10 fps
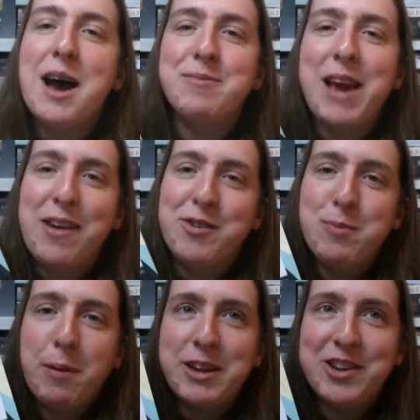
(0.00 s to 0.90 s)
yeah, it was
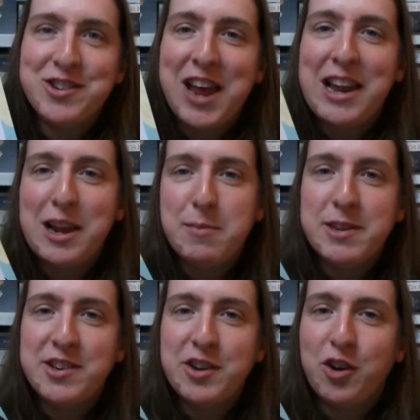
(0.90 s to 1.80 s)
probably just a little bit
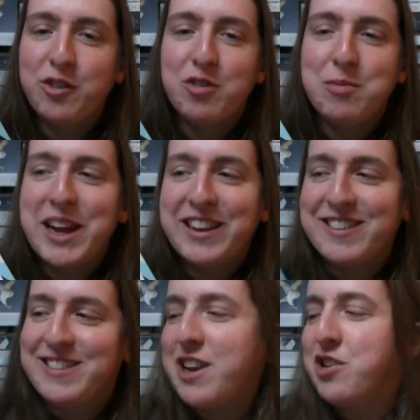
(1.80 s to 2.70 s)
too young for me at
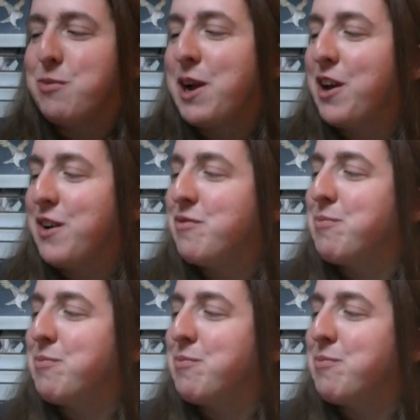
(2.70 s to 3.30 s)
this stage of my life.